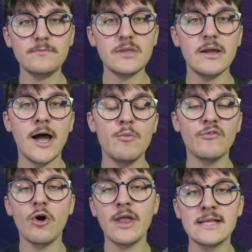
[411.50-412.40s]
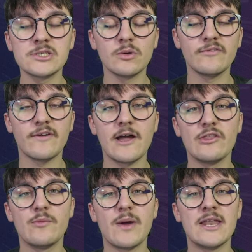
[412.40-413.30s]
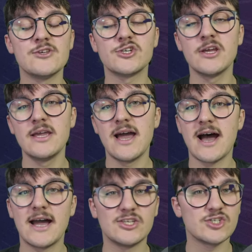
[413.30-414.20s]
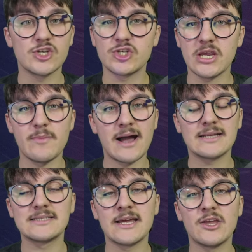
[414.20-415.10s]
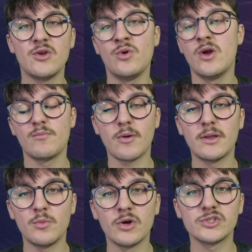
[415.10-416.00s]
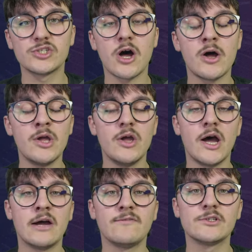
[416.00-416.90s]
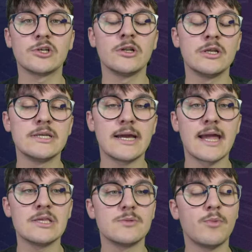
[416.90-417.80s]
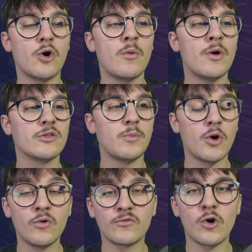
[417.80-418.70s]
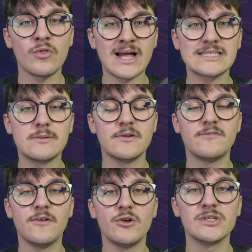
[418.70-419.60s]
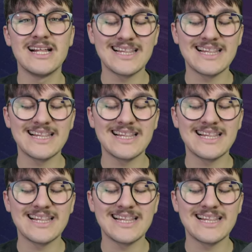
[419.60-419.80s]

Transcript: We've gone Enzo Lefebvre on the bench, just a cheap asset who probably will start for Sunderland against Bournemouth. But overall, that's the midfield.